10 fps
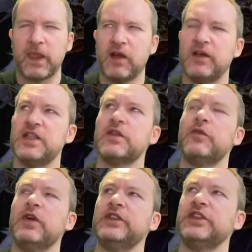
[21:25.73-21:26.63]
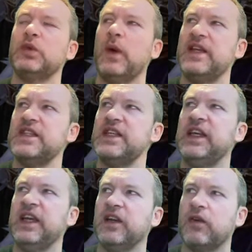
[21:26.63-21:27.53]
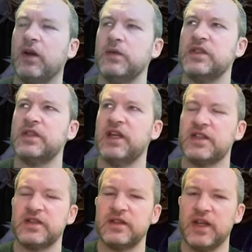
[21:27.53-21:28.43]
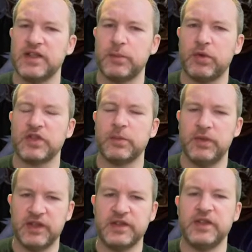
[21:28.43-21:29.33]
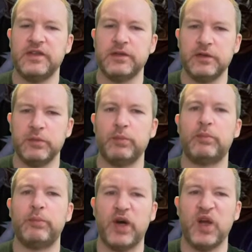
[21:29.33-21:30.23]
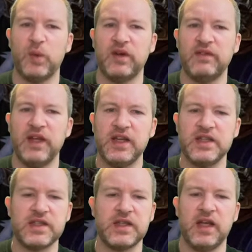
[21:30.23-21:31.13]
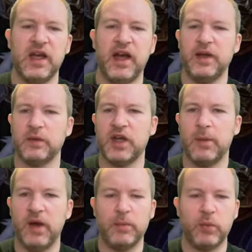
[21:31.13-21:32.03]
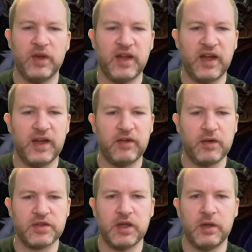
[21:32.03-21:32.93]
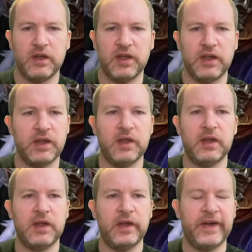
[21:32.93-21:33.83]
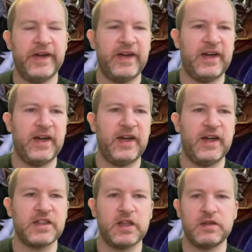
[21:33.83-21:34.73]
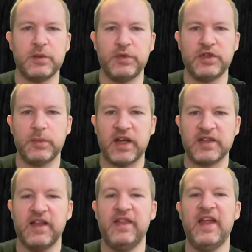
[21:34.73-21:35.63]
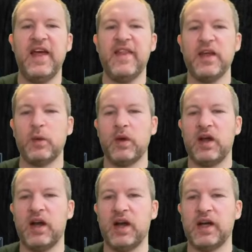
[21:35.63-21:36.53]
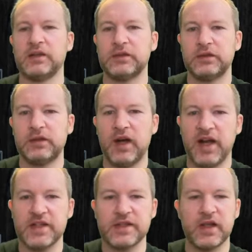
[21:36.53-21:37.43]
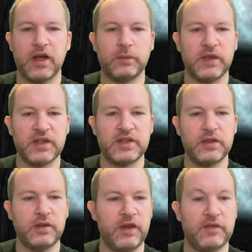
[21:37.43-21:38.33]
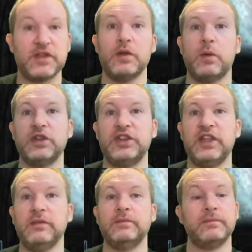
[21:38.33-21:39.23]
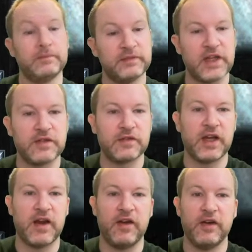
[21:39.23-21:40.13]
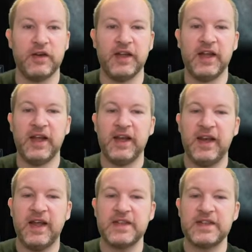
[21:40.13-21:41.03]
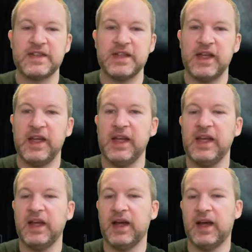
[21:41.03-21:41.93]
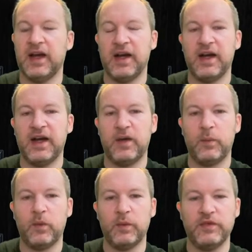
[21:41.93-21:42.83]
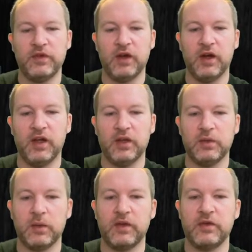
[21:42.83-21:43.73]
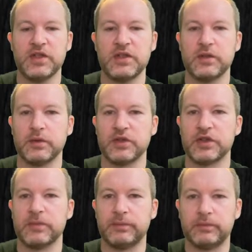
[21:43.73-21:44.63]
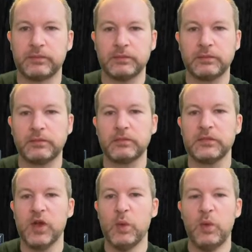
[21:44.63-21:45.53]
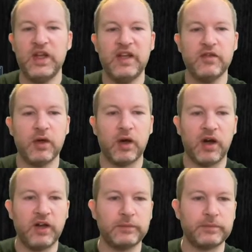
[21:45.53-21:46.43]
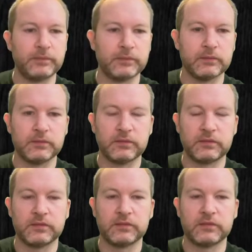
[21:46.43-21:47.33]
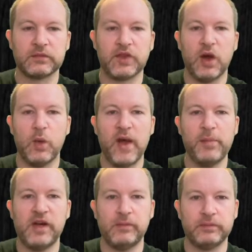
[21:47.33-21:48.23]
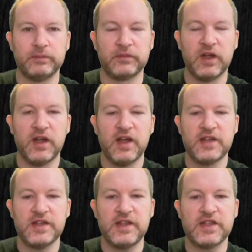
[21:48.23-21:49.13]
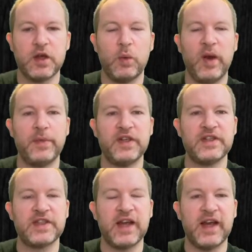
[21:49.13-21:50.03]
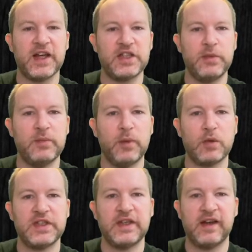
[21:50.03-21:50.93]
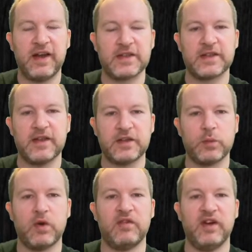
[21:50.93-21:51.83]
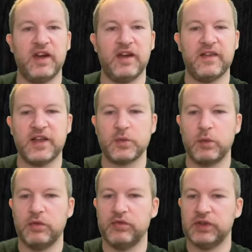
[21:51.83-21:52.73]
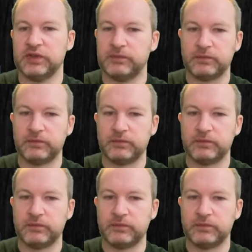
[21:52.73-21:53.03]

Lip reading: or at least the first 20 heroes, there's a possibility to buy one of these, and it will come up when that hero is loaded. Let's go to booster packs. There they all are. All right, so let's do. If you're still watching, thanks for carrying on. Let's see what we've got in Call of the Crystals. We've got a weapon. See, so weapons can actually be multi-class. So that's warrior. That's Wolven.